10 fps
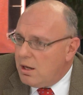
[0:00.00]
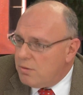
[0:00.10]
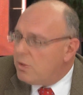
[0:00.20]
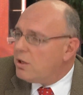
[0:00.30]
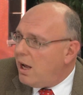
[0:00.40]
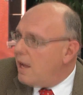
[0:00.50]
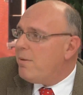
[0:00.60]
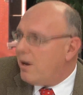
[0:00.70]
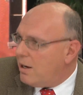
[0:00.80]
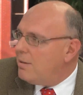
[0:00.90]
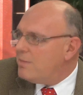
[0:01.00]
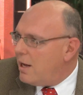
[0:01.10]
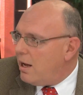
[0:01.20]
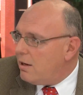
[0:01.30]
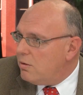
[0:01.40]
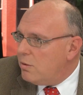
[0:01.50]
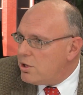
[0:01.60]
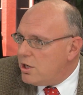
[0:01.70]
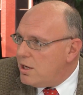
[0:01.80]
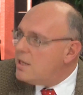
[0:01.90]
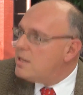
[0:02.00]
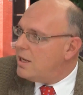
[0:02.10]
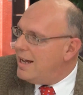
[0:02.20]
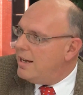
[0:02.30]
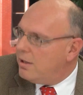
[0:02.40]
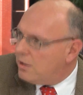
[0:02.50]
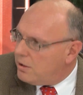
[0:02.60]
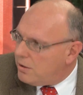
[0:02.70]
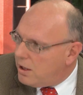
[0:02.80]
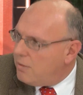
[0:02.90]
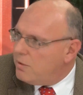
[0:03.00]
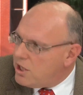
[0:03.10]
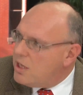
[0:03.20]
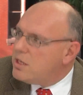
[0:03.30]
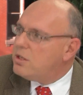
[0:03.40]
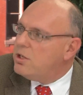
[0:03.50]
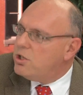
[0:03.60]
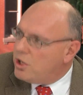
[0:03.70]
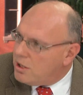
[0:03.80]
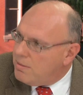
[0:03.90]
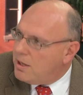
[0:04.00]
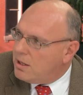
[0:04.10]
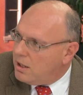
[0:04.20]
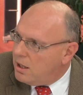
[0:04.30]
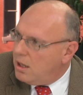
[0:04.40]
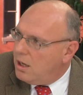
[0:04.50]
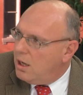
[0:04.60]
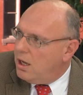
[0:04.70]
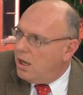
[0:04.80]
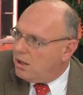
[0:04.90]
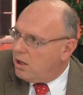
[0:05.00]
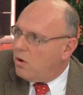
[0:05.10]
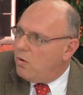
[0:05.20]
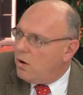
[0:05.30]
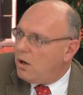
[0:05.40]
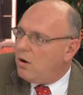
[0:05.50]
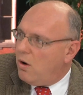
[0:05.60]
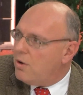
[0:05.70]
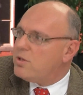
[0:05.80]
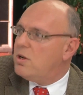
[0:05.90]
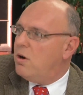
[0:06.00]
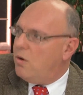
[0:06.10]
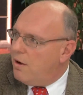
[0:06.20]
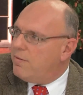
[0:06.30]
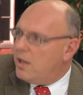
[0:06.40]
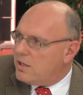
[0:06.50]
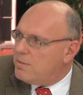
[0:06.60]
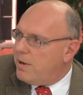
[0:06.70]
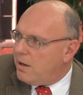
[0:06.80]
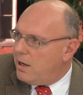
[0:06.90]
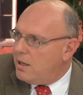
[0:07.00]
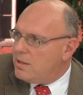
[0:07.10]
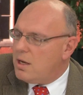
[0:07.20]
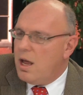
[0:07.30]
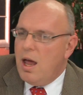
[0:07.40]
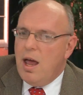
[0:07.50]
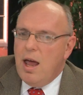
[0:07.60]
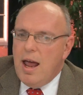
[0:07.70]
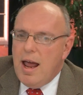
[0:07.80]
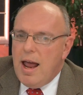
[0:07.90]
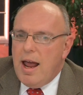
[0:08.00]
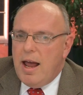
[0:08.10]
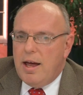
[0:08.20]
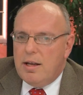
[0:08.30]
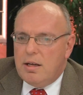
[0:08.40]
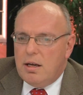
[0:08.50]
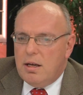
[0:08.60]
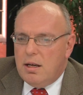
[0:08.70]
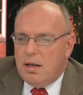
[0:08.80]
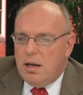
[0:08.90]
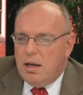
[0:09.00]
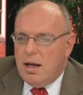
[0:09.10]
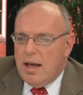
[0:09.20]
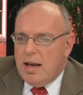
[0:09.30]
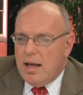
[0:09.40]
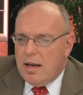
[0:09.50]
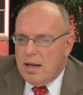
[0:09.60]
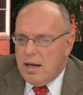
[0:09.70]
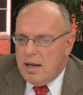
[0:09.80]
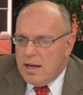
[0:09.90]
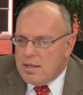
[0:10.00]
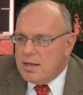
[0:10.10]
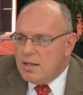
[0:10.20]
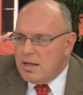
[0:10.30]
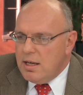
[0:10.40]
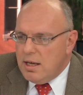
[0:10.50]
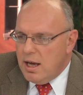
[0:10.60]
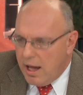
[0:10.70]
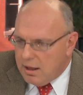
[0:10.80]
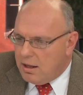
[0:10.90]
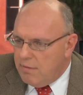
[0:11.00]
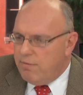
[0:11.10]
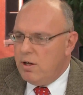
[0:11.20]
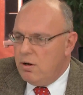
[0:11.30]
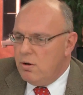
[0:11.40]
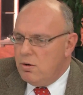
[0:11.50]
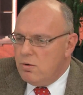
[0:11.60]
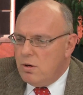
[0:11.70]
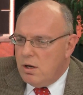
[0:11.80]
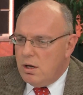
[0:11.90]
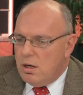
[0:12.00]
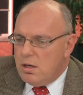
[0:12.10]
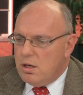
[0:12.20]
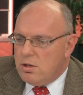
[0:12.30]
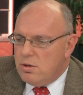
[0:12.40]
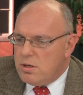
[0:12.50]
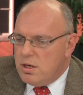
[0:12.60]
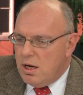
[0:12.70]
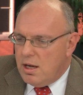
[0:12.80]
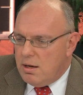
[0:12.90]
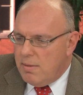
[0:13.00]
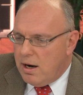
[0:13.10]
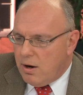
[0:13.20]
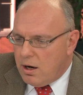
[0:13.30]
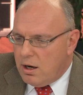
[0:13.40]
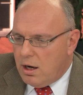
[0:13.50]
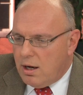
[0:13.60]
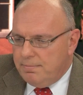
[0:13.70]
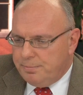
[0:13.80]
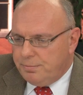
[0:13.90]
the word Khaybar comes out, which is in the Quran, which is legitimately at the core also of the experience. And it isn't yet the view that you see in America,